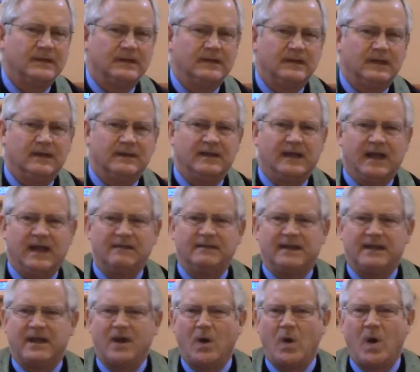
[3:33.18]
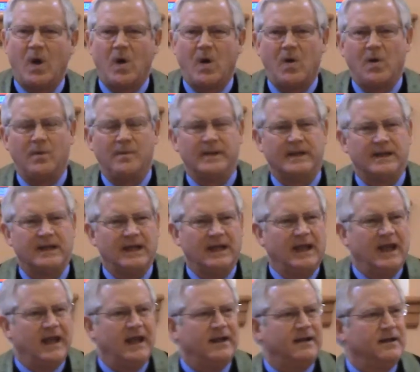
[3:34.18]
And they go home
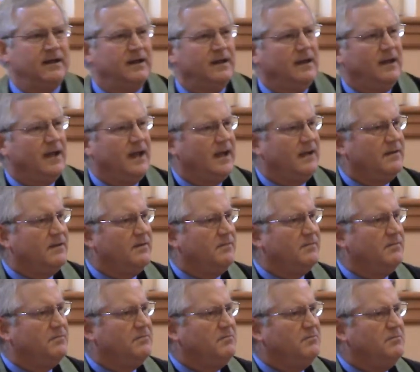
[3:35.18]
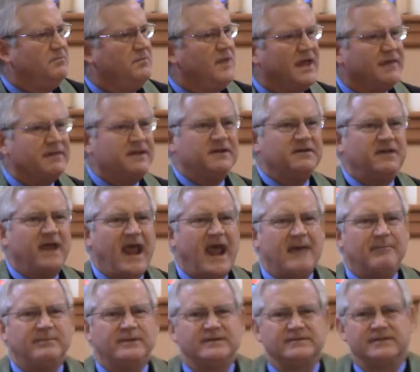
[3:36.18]
and nothing
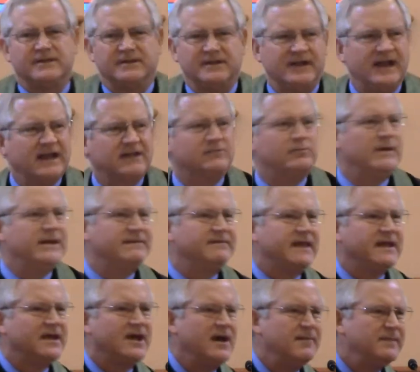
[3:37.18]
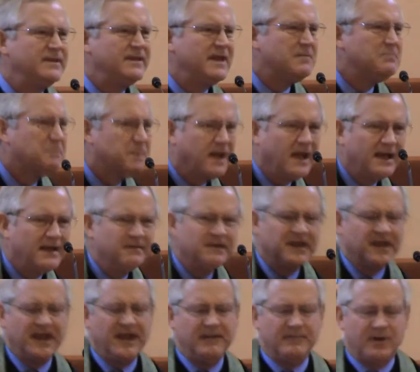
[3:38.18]
happens, and the next week they come and they play the
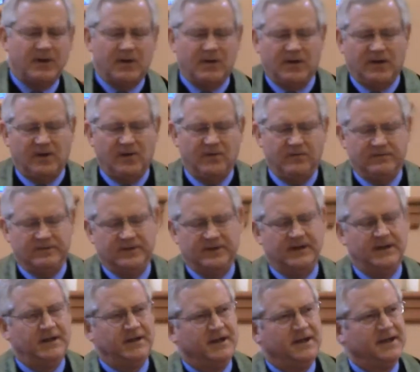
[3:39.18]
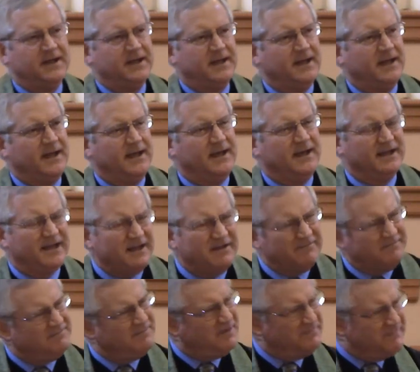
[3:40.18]
game all over again.
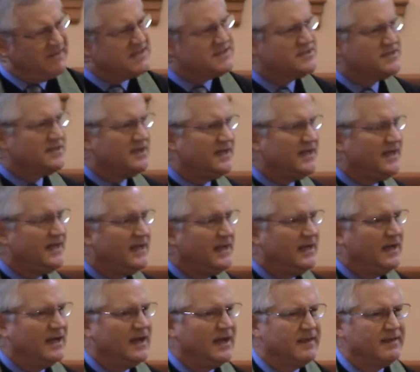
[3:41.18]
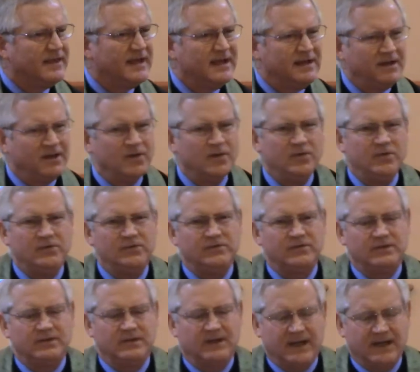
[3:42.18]
And eventually they
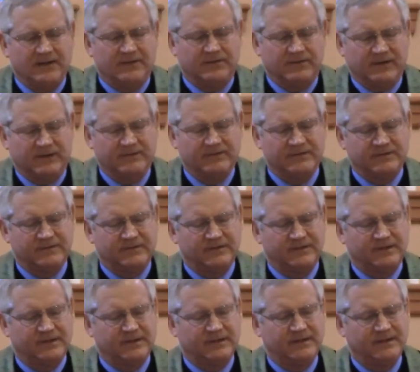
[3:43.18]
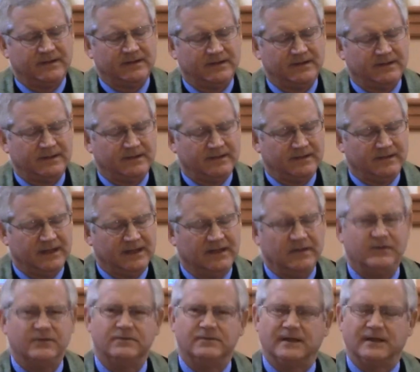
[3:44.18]
lose interest. They
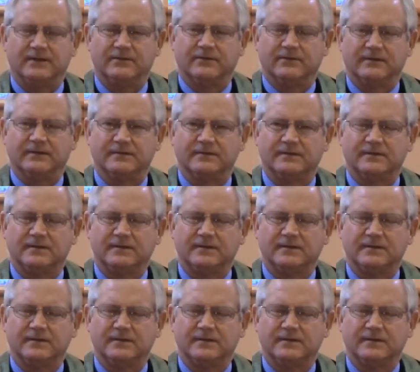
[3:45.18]
lose interest.